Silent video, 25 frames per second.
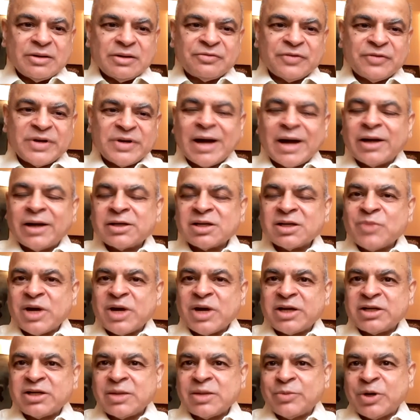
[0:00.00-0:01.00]
financial
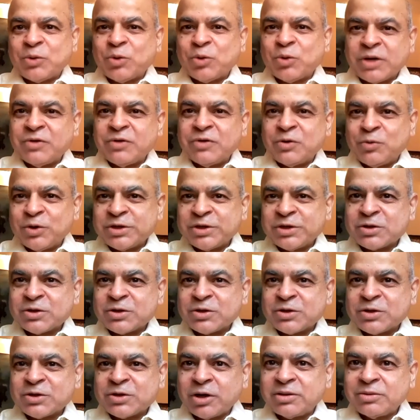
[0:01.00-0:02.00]
management. I mean, whatever was
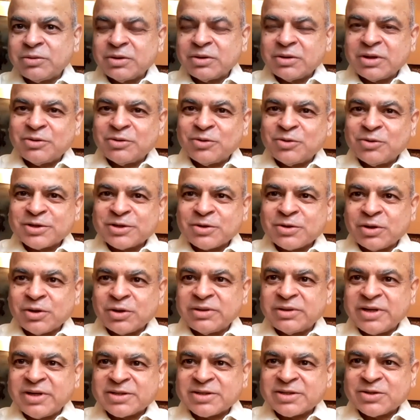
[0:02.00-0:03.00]
taught,
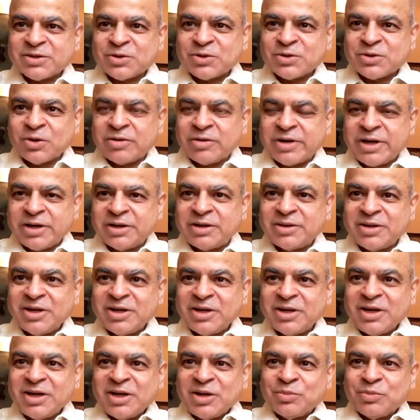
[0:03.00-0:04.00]
the rest is all read.
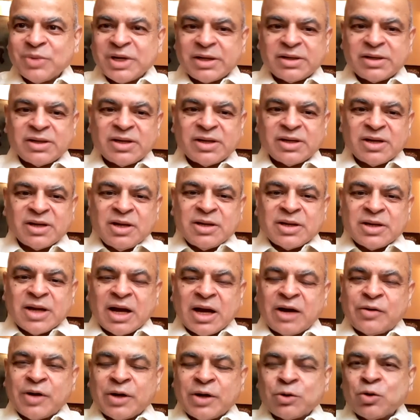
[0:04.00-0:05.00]
But
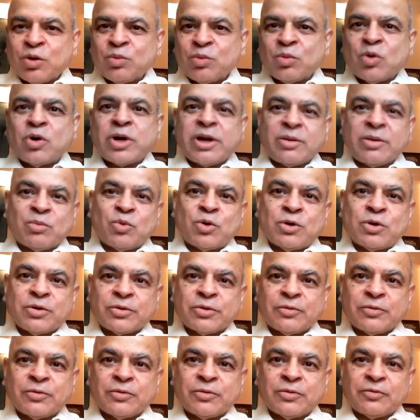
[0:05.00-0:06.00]
now I go more and more
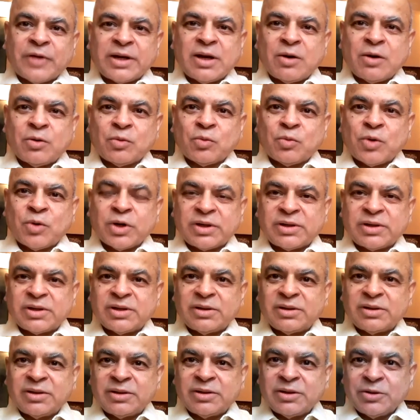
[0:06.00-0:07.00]
to find out what
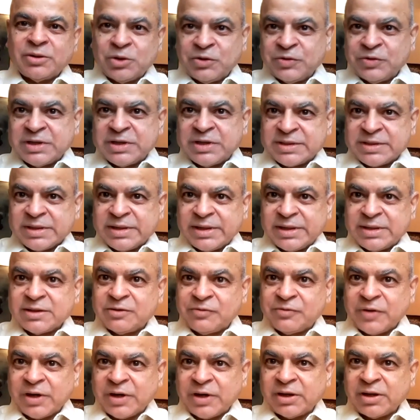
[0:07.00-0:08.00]
the universities
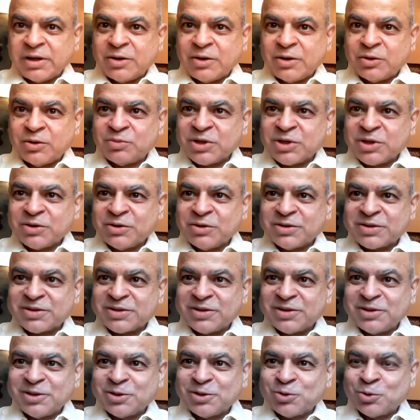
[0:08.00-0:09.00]
are finding out, because
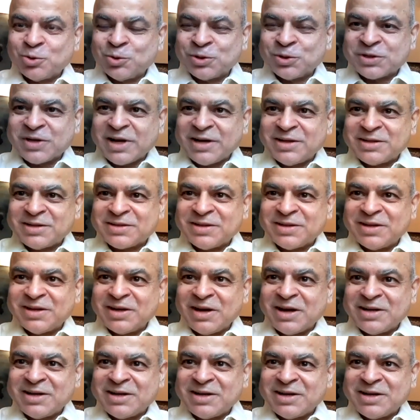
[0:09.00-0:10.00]
the truth lies
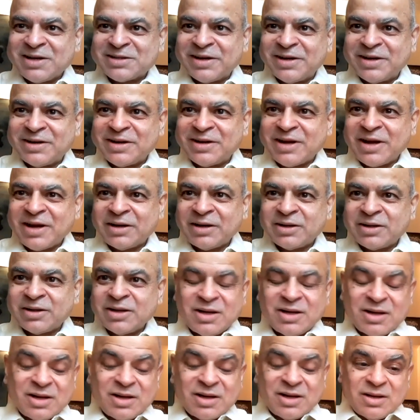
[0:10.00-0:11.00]
there. And
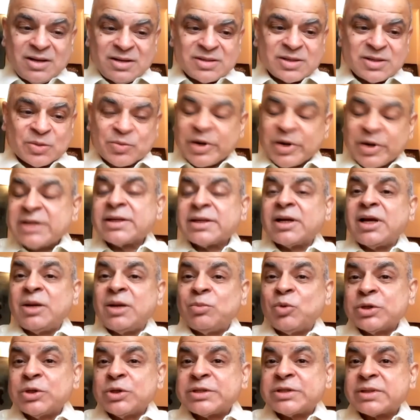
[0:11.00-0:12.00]
surprisingly,
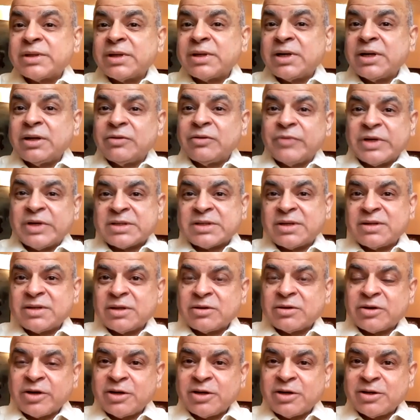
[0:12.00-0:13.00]
most investors
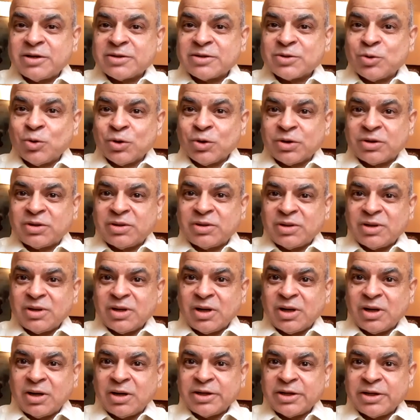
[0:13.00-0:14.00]
and traders don't
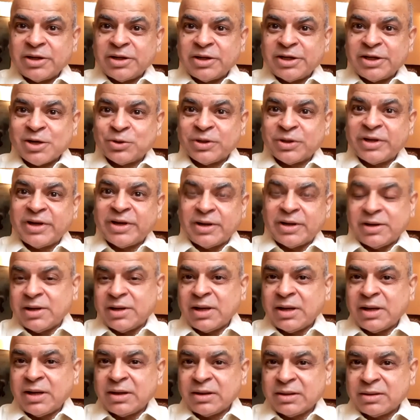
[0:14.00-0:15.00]
reach out there.
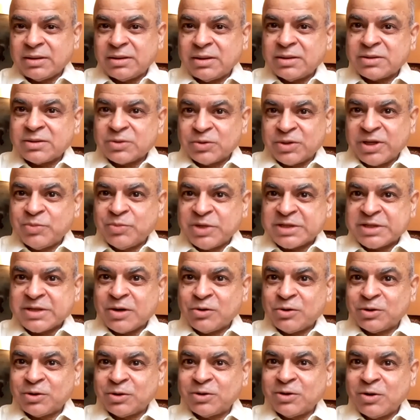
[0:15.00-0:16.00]
And so they miss
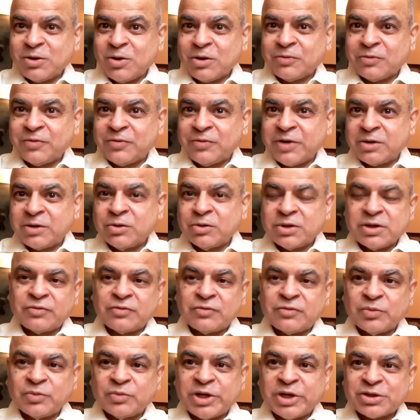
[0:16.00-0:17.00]
out on a lot of very good
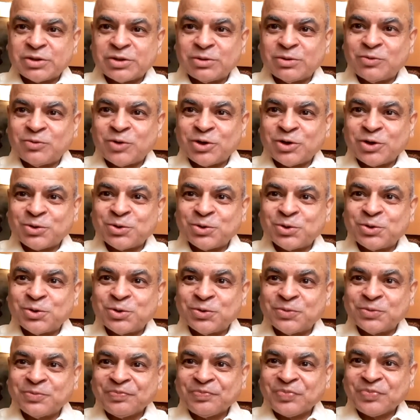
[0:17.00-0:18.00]
information on what you can
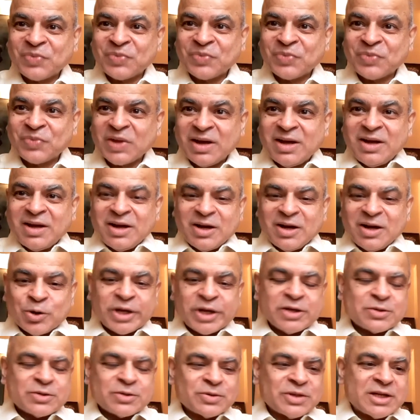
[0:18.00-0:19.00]
do.
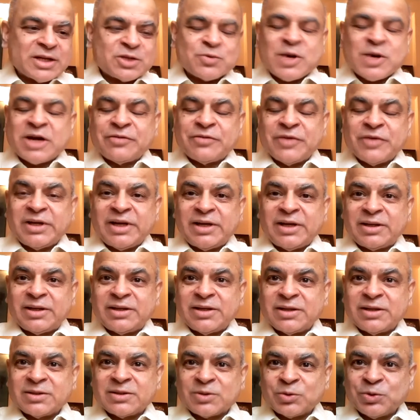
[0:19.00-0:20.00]
Okay, so that's why we need
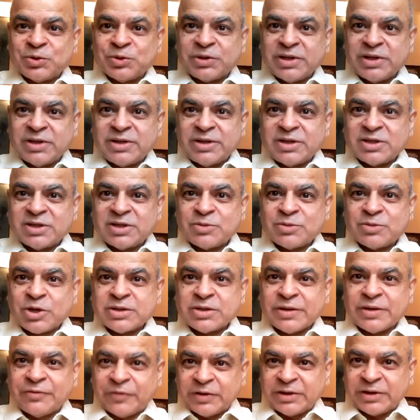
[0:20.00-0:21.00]
these two theories, because
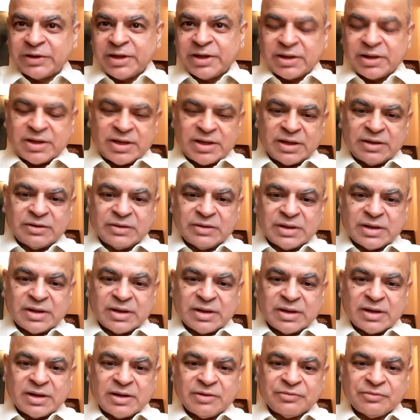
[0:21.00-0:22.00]
everything in
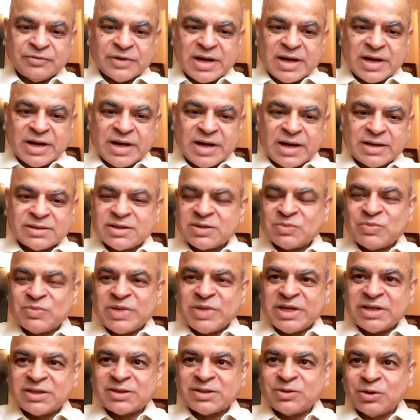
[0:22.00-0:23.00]
finance is
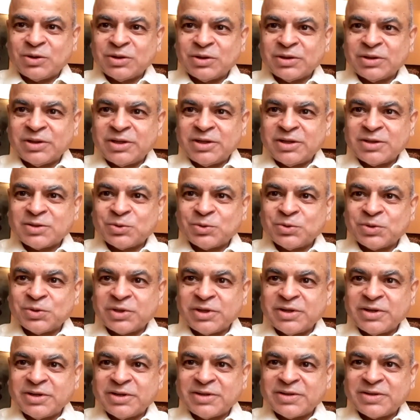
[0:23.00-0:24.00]
based on these two
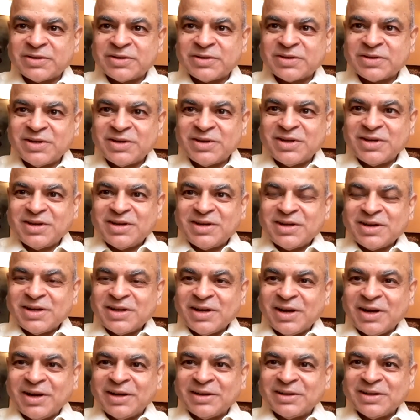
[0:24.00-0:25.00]
theories.
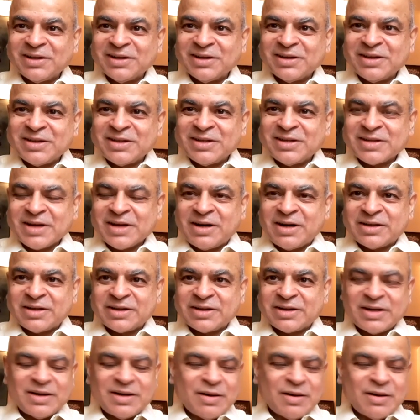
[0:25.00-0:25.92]
And these are,